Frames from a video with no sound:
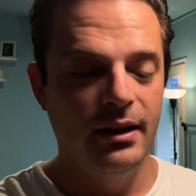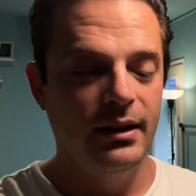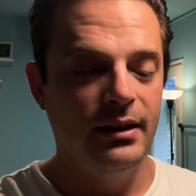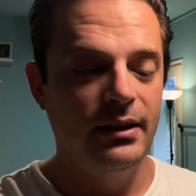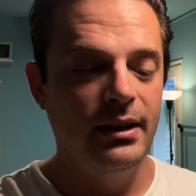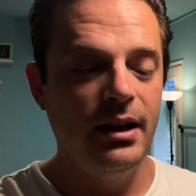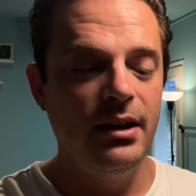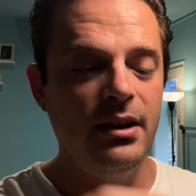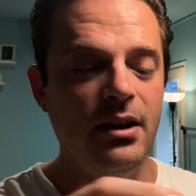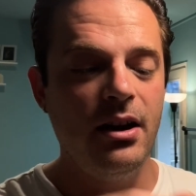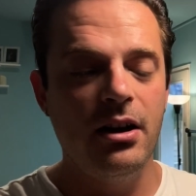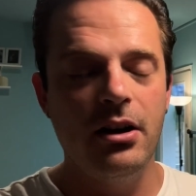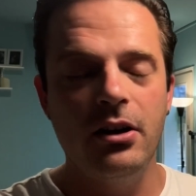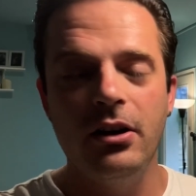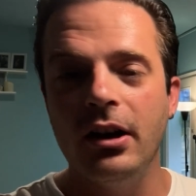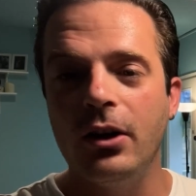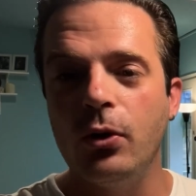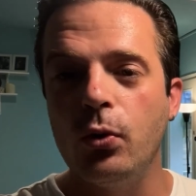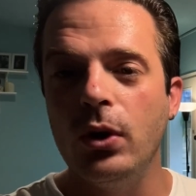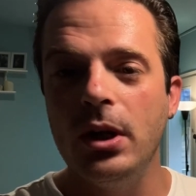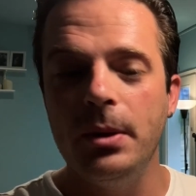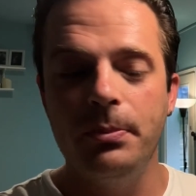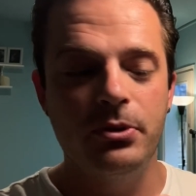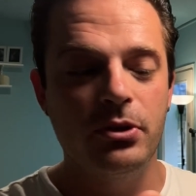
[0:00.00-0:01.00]
They are
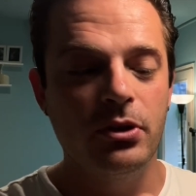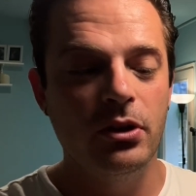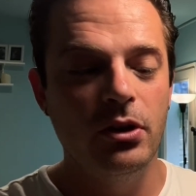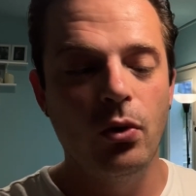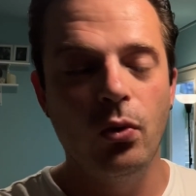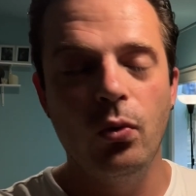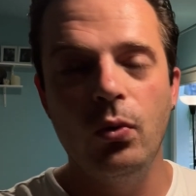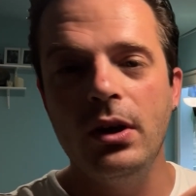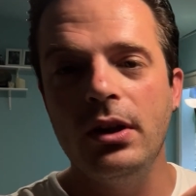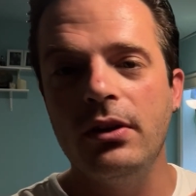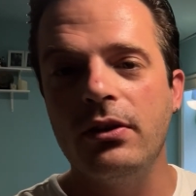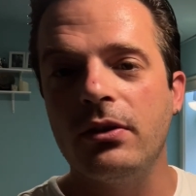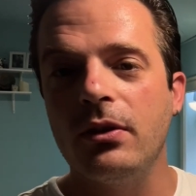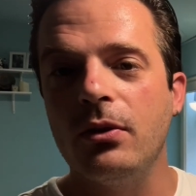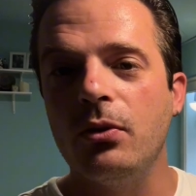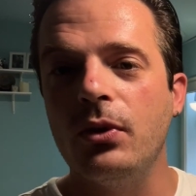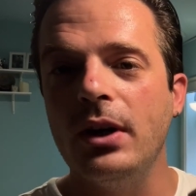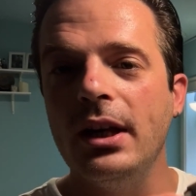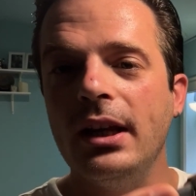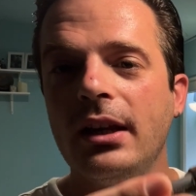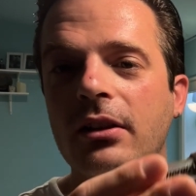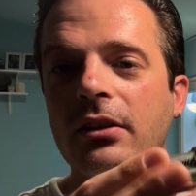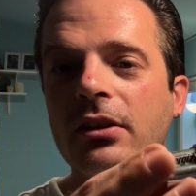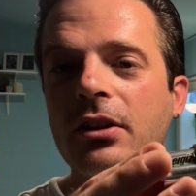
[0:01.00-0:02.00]
equipped with
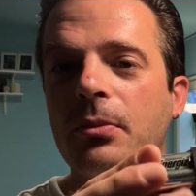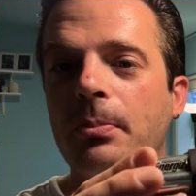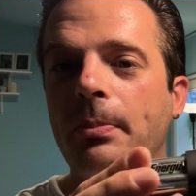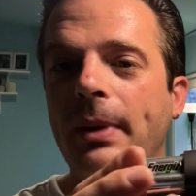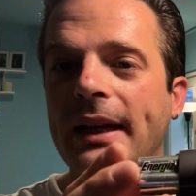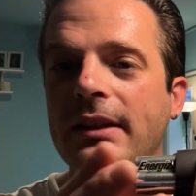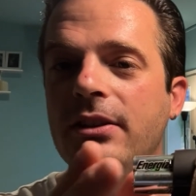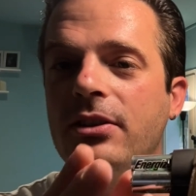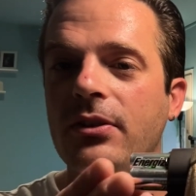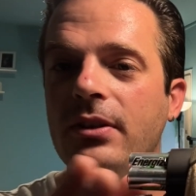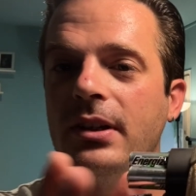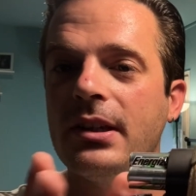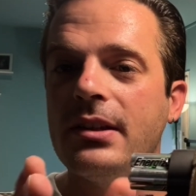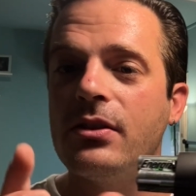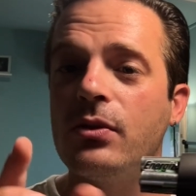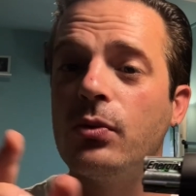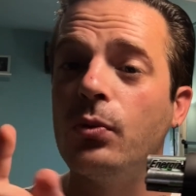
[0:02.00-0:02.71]
regular batteries,